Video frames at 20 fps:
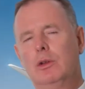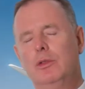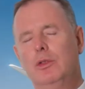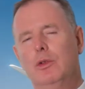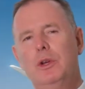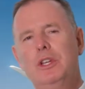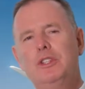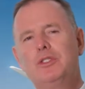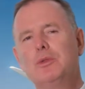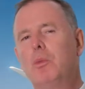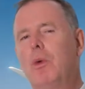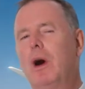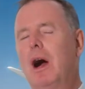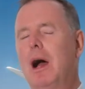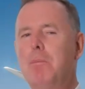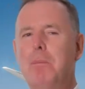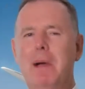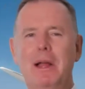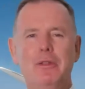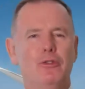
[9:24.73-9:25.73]
The reason why
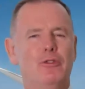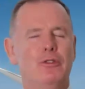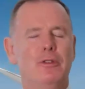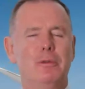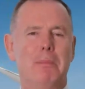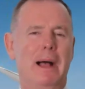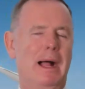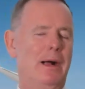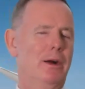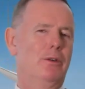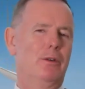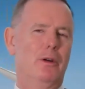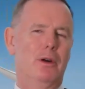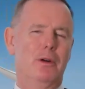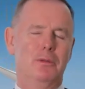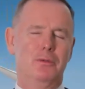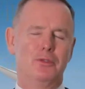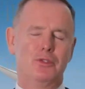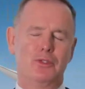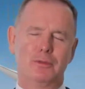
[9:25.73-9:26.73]
I mention
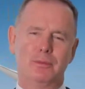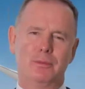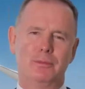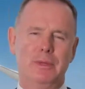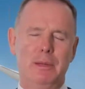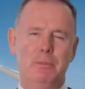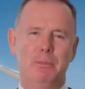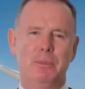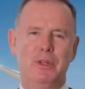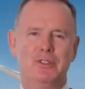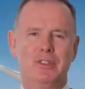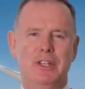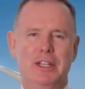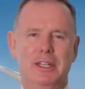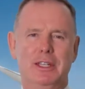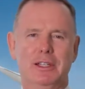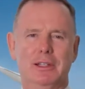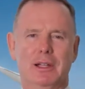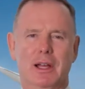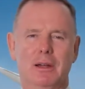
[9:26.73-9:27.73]
mangroves in
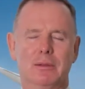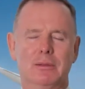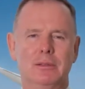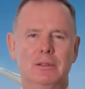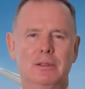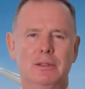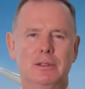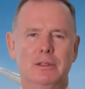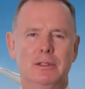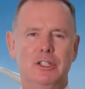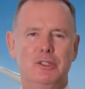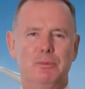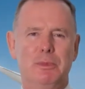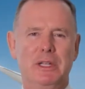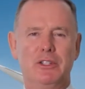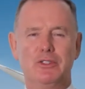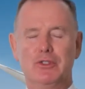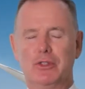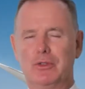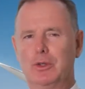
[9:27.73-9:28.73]
particular is
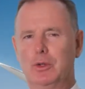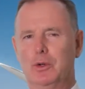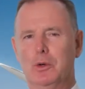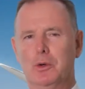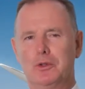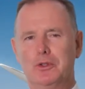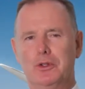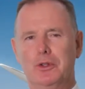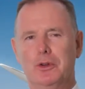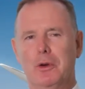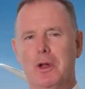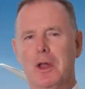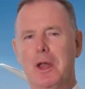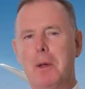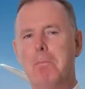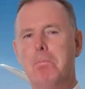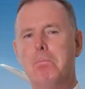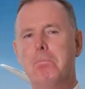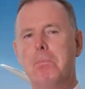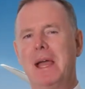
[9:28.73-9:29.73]
because, of course, they're an
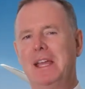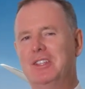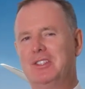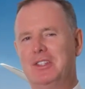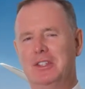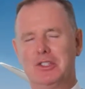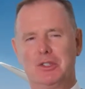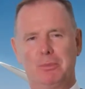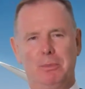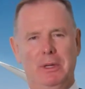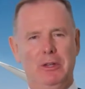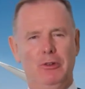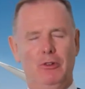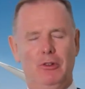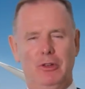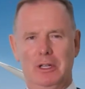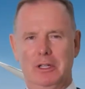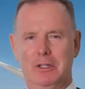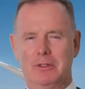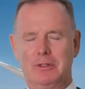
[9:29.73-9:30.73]
amazing
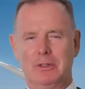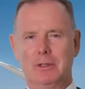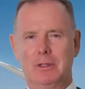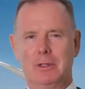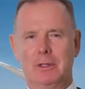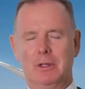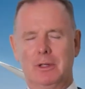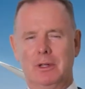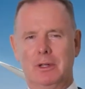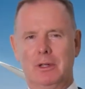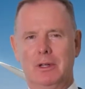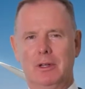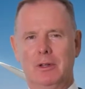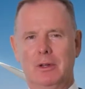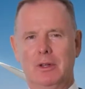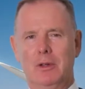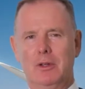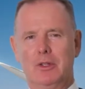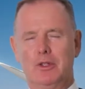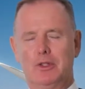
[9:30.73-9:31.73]
species.
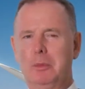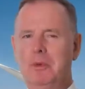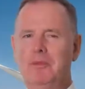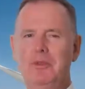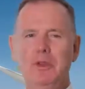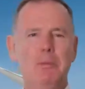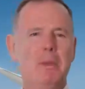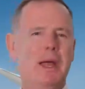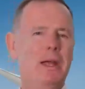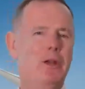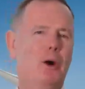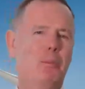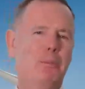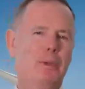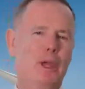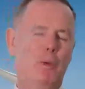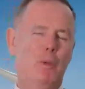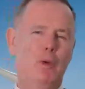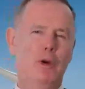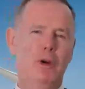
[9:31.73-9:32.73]
Some of you may not
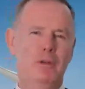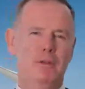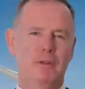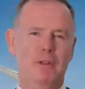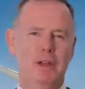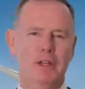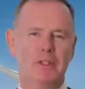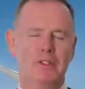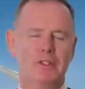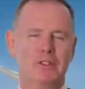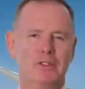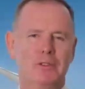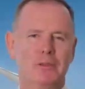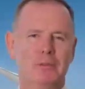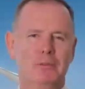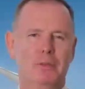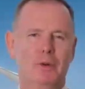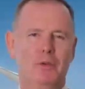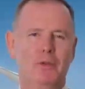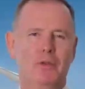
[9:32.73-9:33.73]
be aware of this,
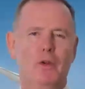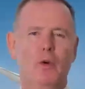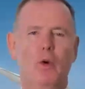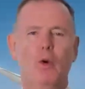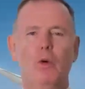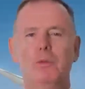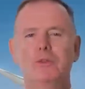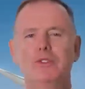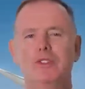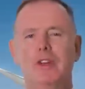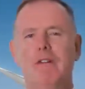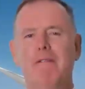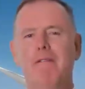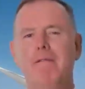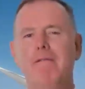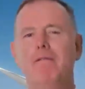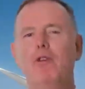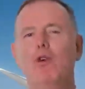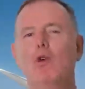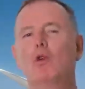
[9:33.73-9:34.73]
but they're up to
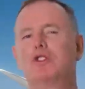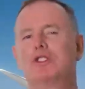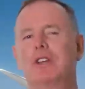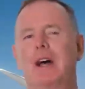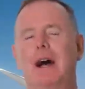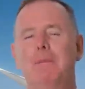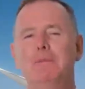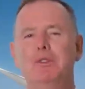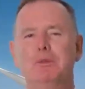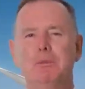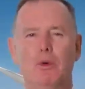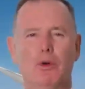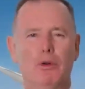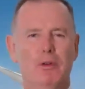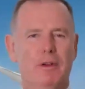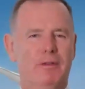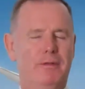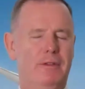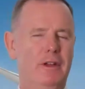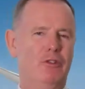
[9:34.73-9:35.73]
4x more
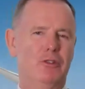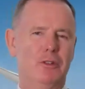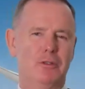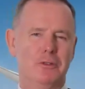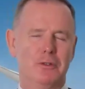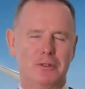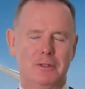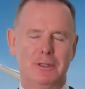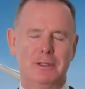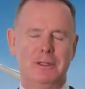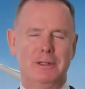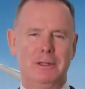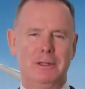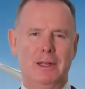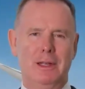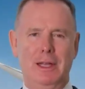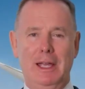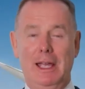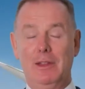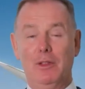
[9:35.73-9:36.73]
efficient
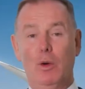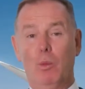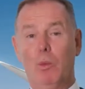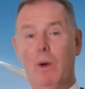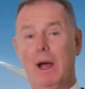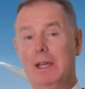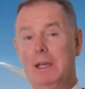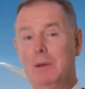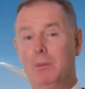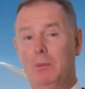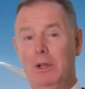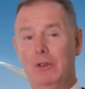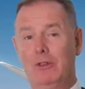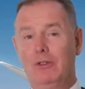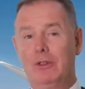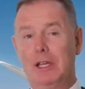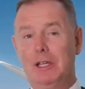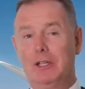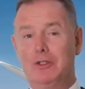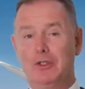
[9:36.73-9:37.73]
in the way in which
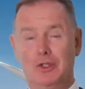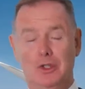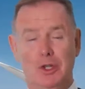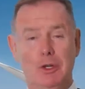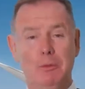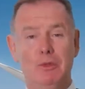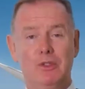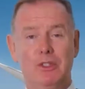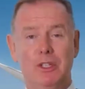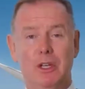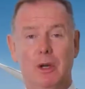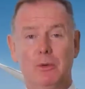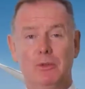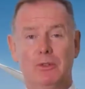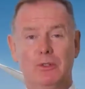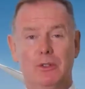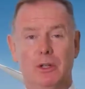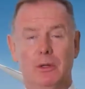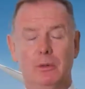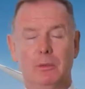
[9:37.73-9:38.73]
they consume
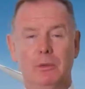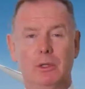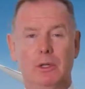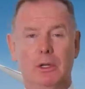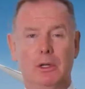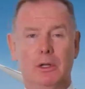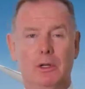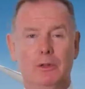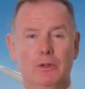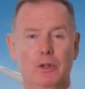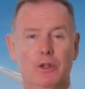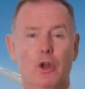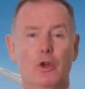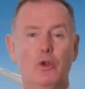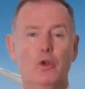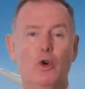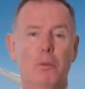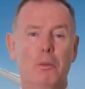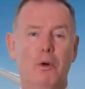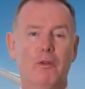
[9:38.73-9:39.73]
CO2 than a
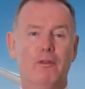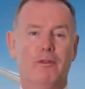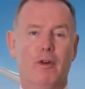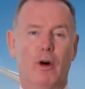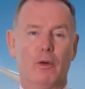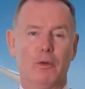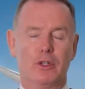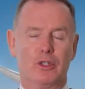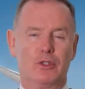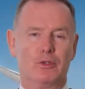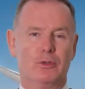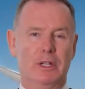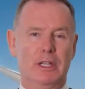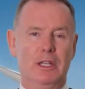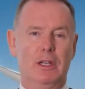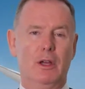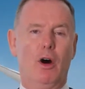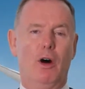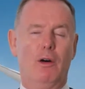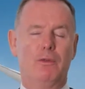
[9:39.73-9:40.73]
normal
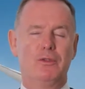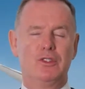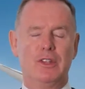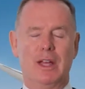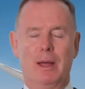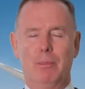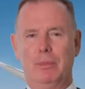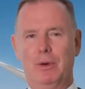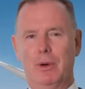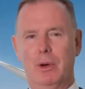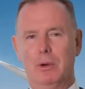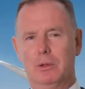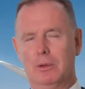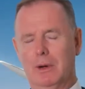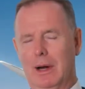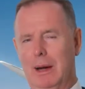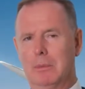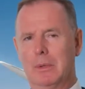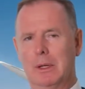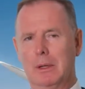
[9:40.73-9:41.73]
forestry offset
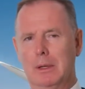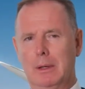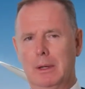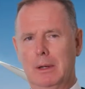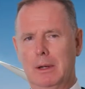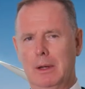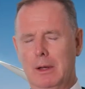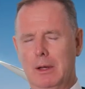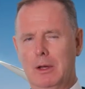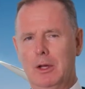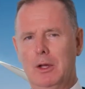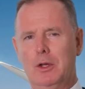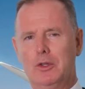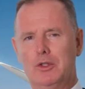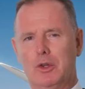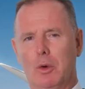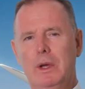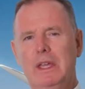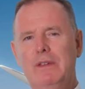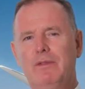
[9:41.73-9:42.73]
program.
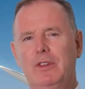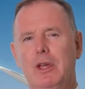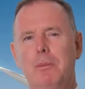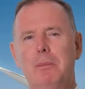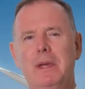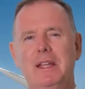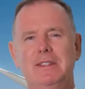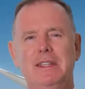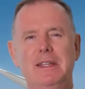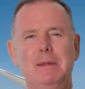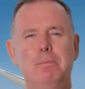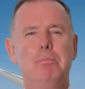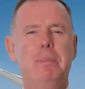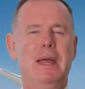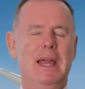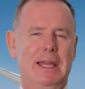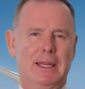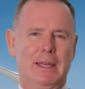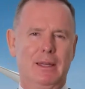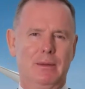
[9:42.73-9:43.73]
So we've committed
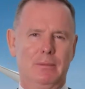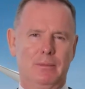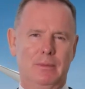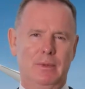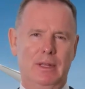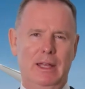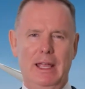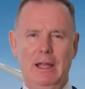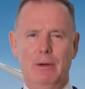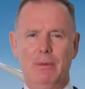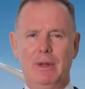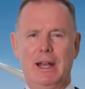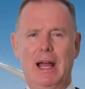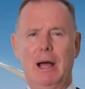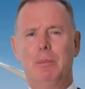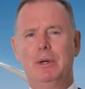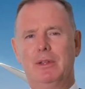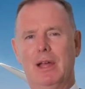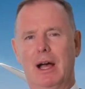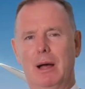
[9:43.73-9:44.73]
big here in
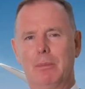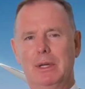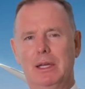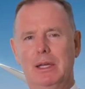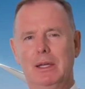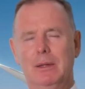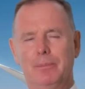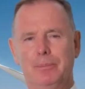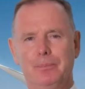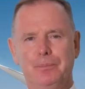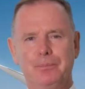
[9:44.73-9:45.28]
Abu Dhabi